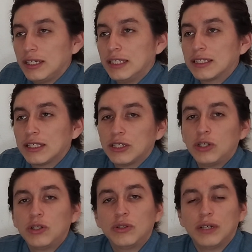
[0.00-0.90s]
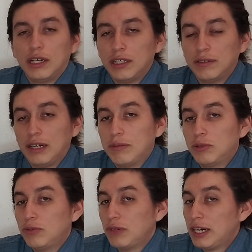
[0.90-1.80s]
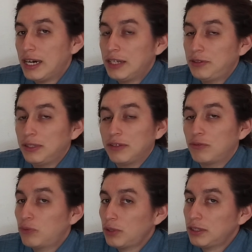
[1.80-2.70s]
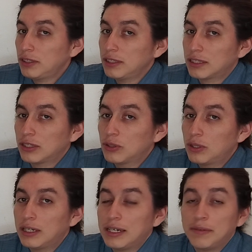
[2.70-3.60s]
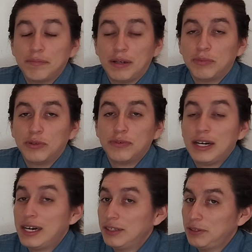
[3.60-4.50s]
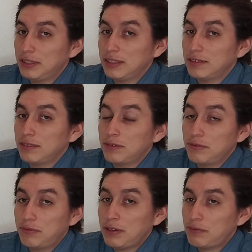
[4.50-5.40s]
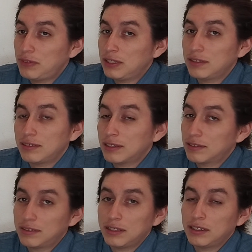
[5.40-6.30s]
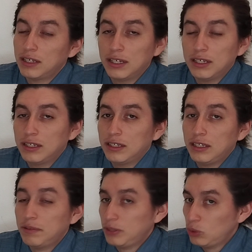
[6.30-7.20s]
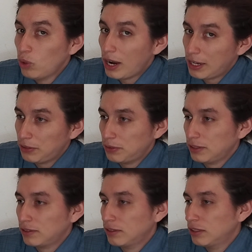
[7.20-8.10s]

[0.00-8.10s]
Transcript: It can go above 140, it can go above 150, 60, even 200.